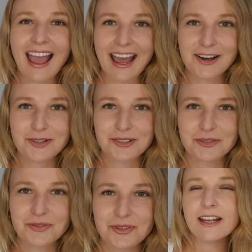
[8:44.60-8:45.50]
Out of.
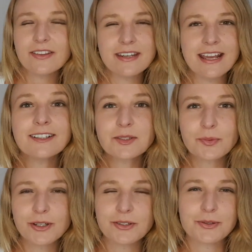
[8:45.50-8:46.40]
Now, the next
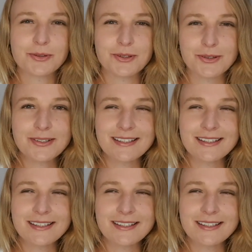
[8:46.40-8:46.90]
word you could use